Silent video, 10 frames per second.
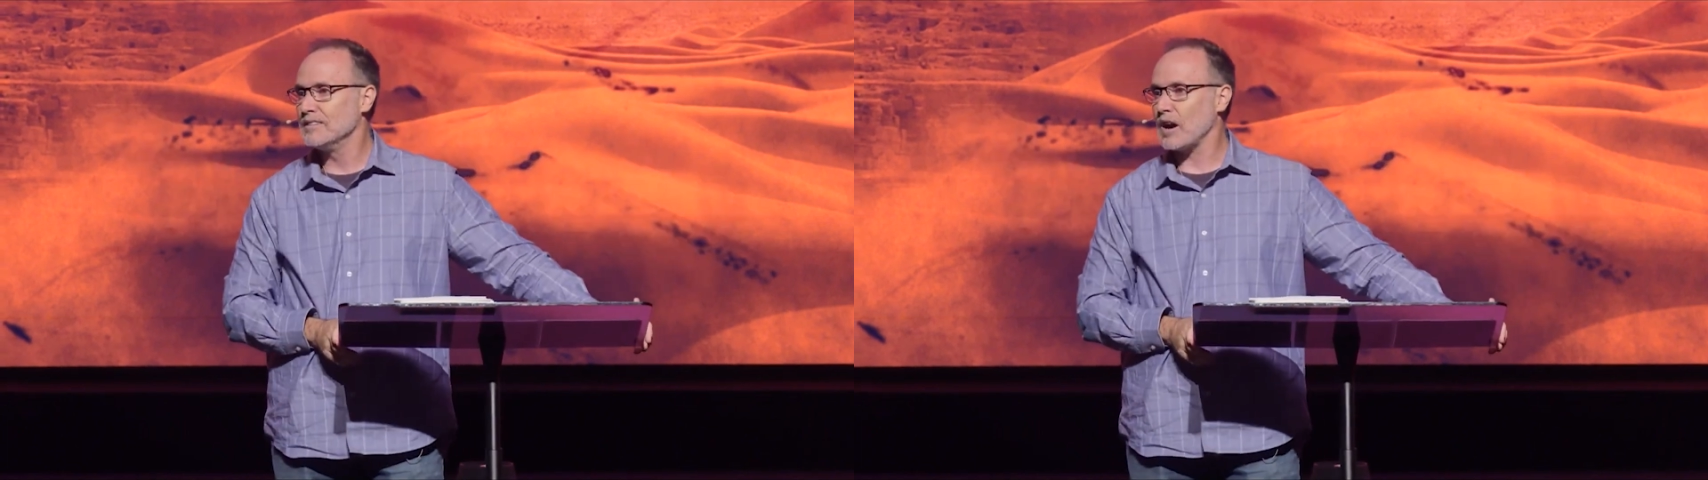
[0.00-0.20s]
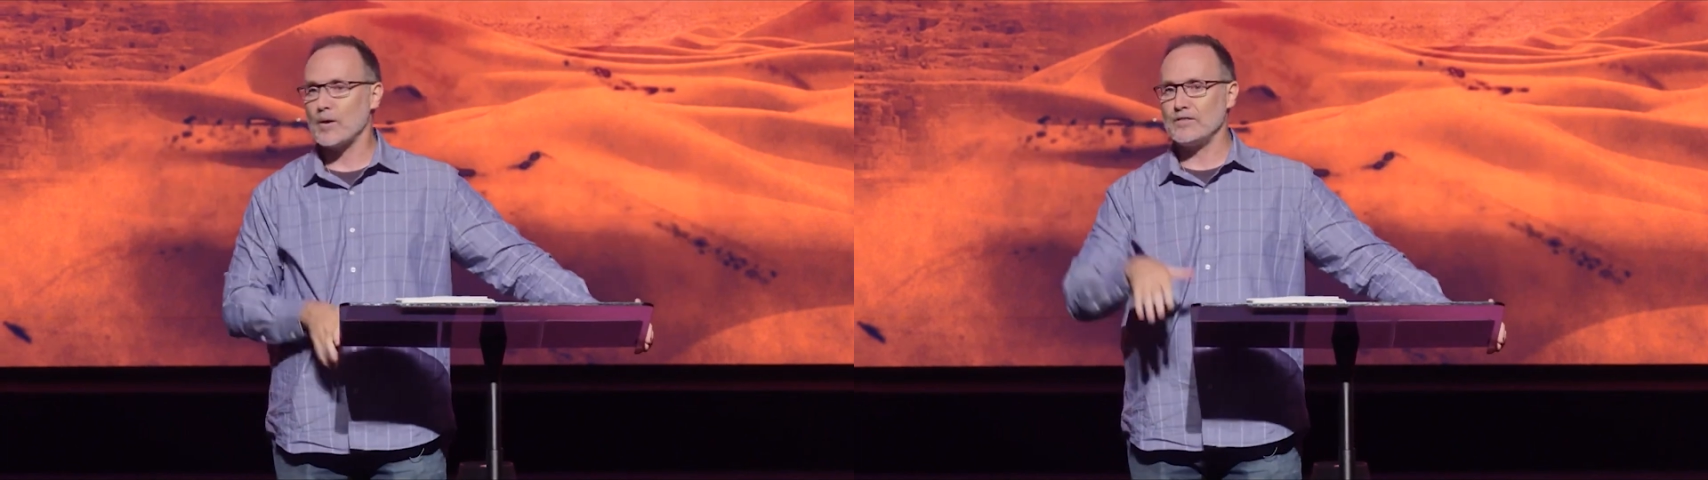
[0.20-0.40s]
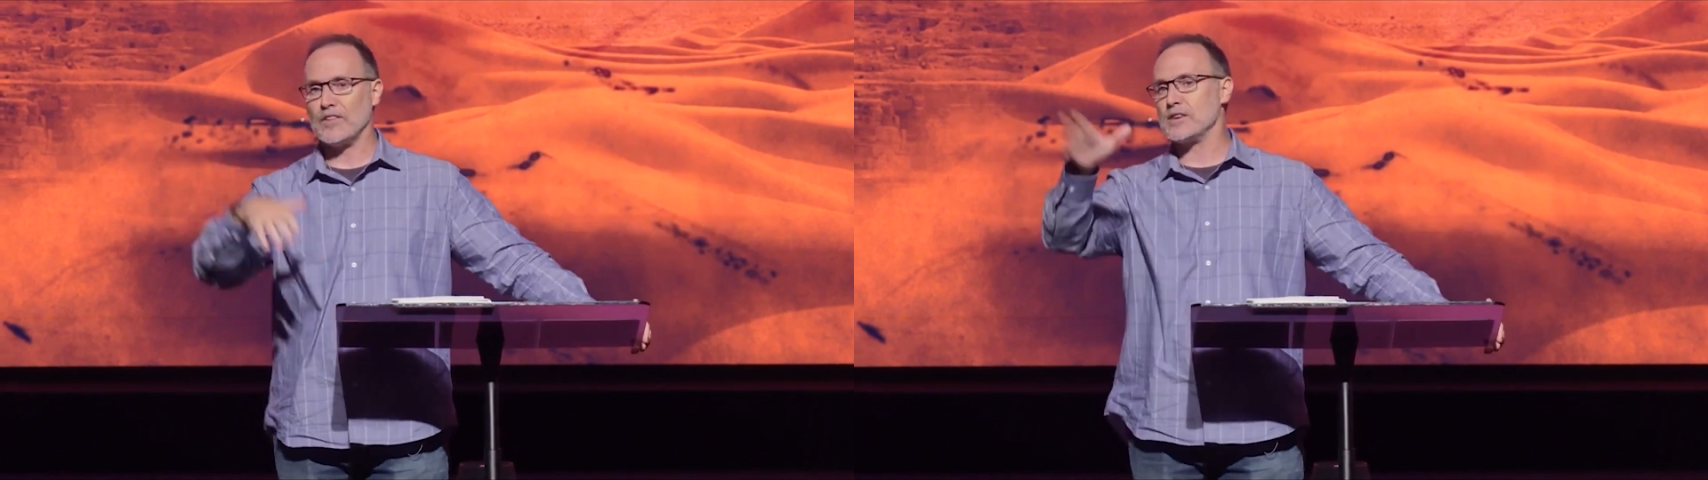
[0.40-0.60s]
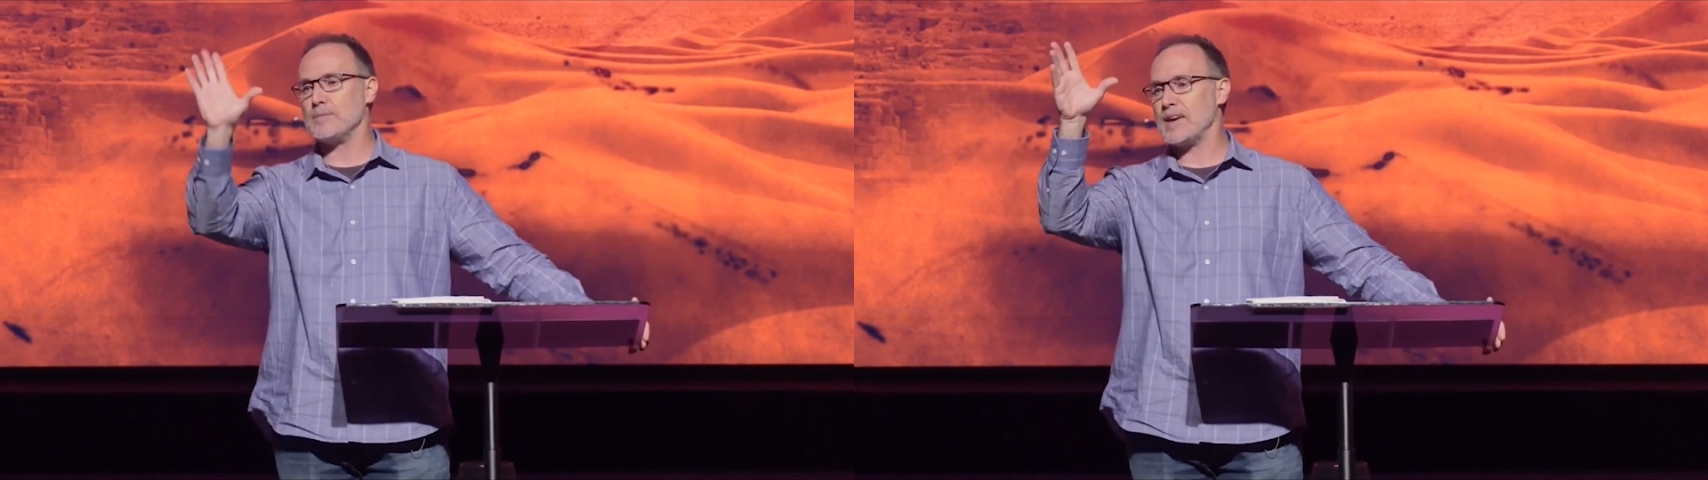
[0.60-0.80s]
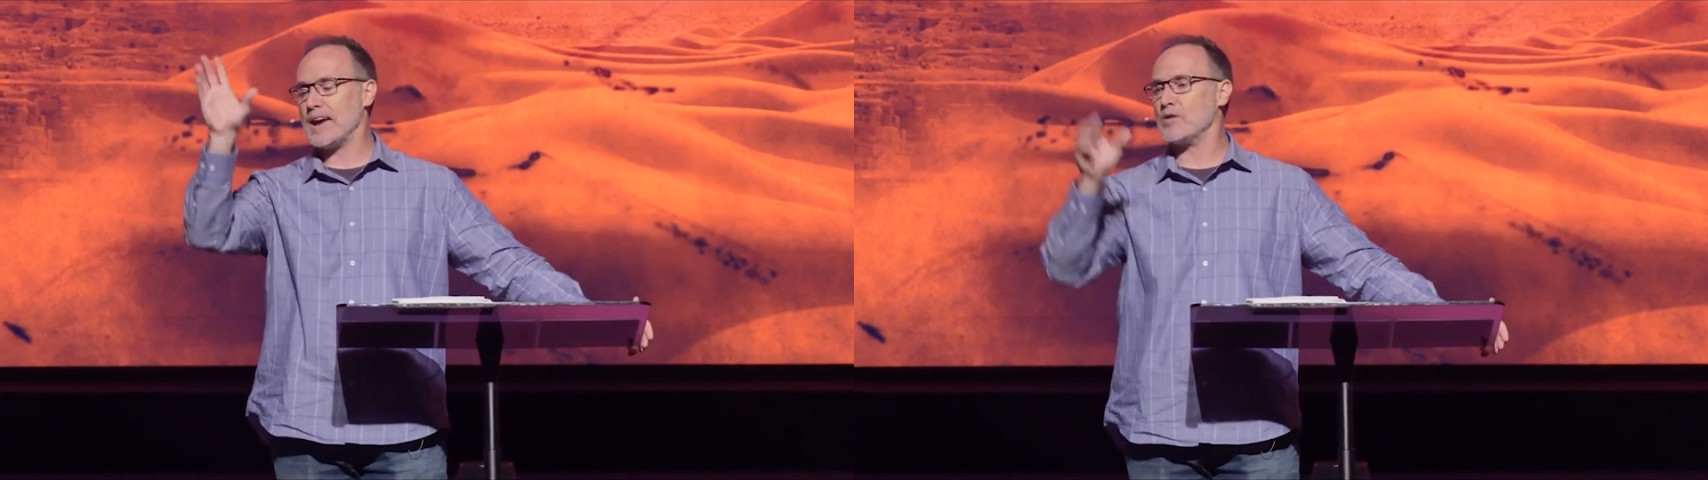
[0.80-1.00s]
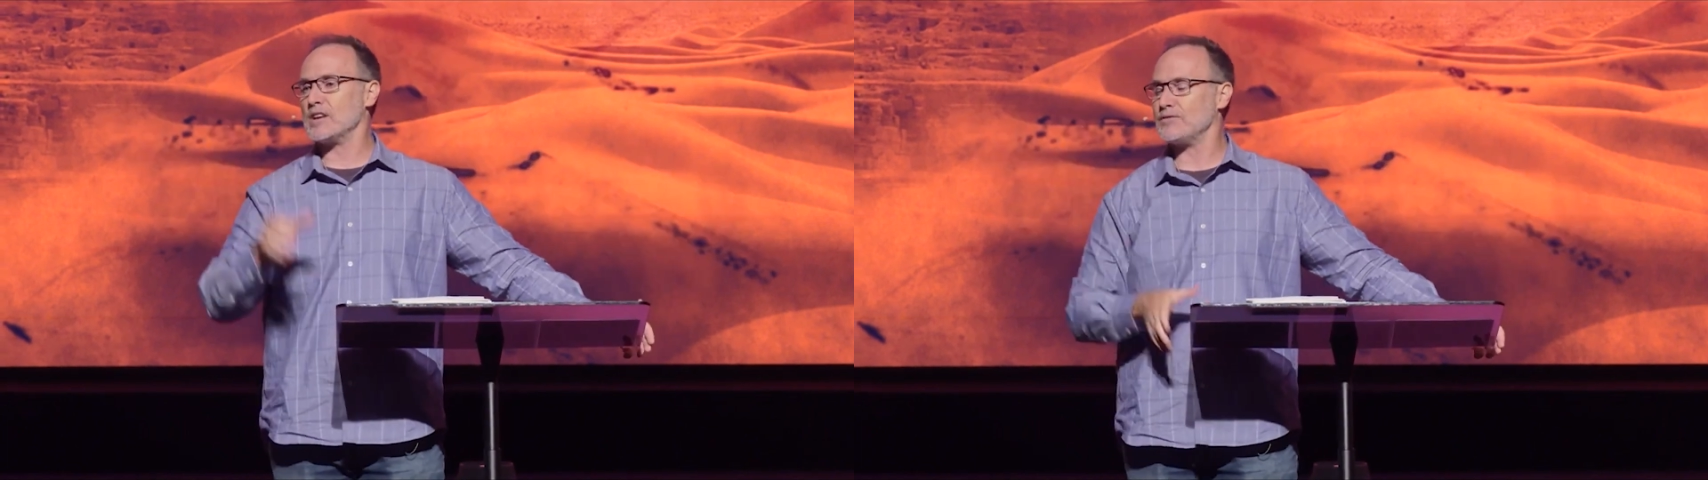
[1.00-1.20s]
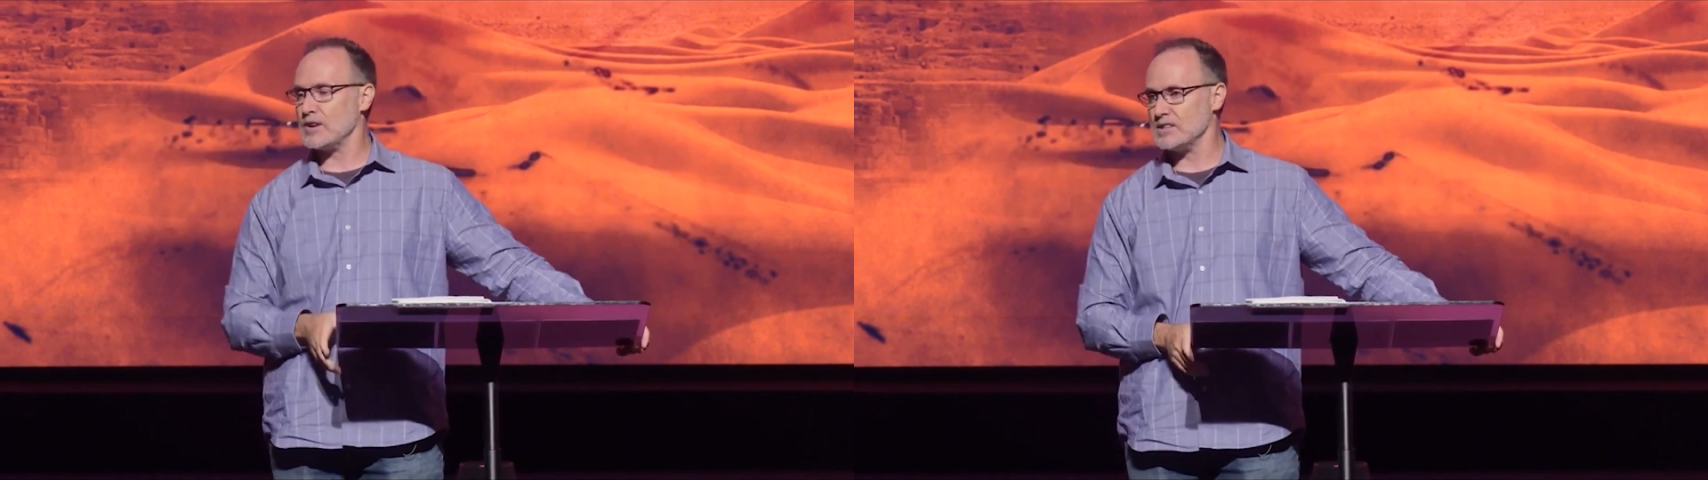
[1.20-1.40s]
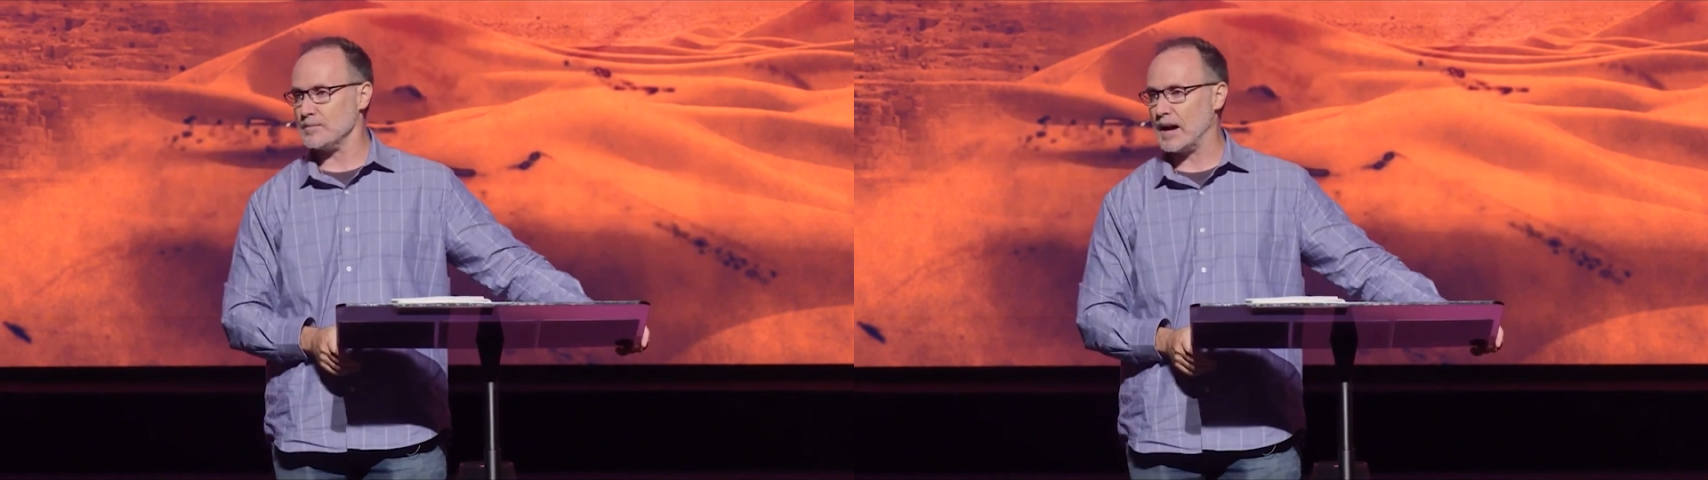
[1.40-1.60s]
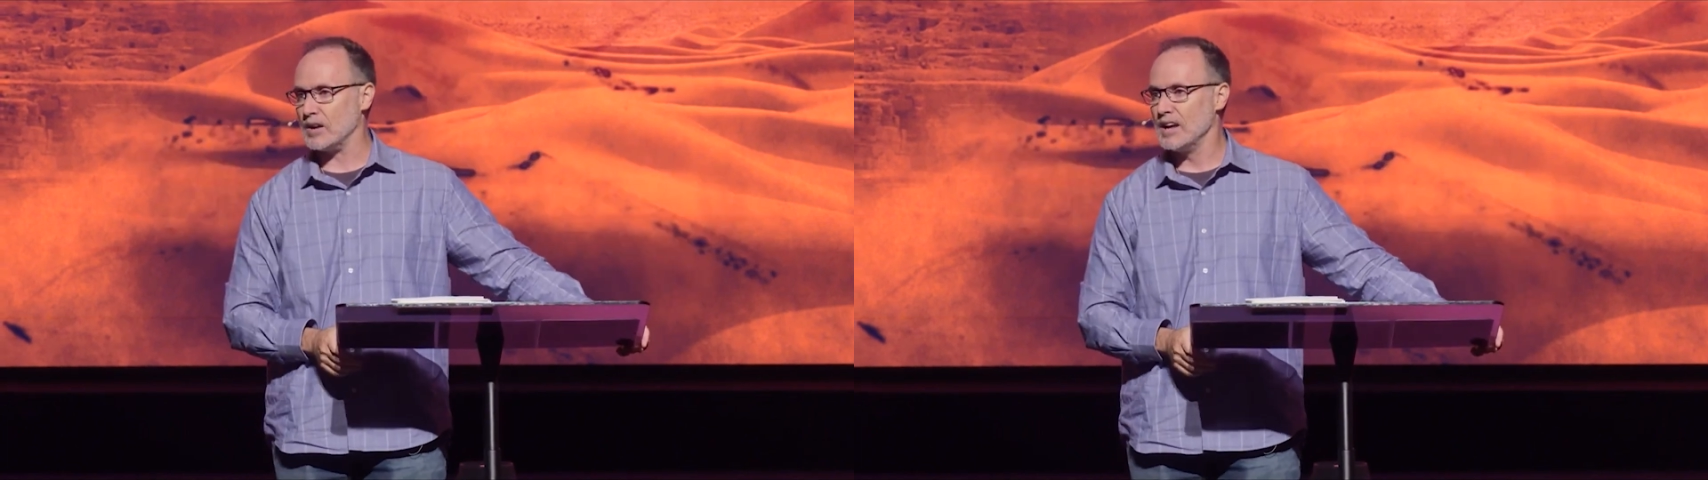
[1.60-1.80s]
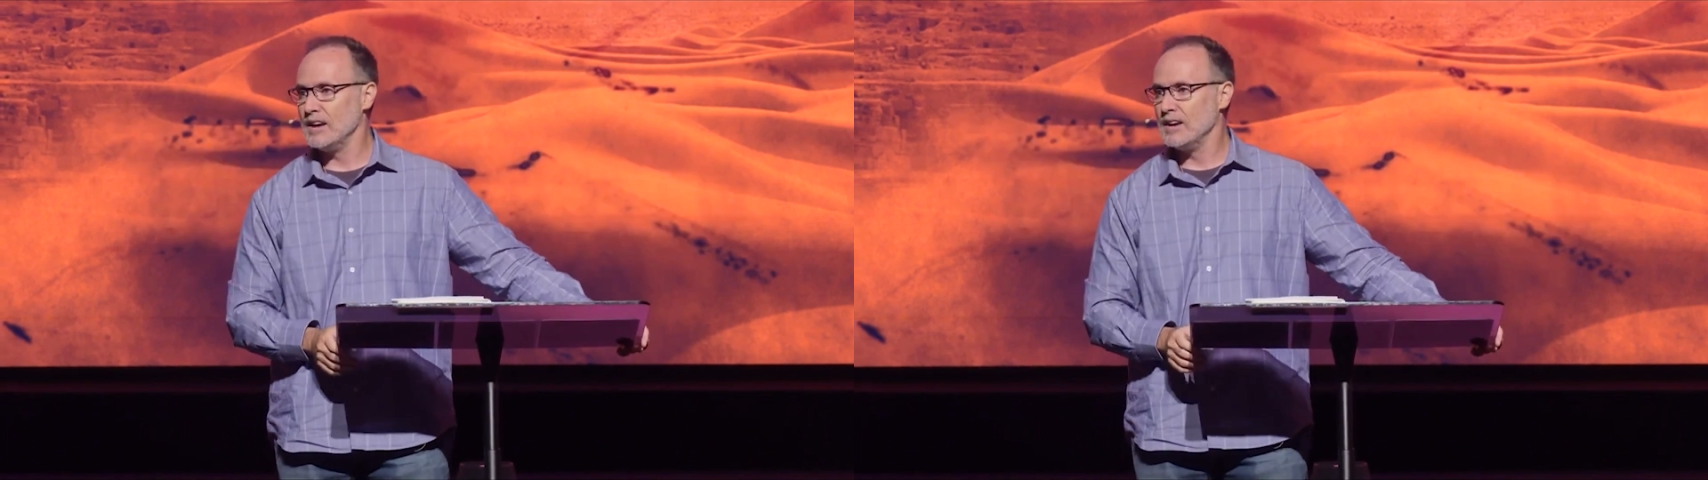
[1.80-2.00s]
God would have nothing to be angry at his friends about.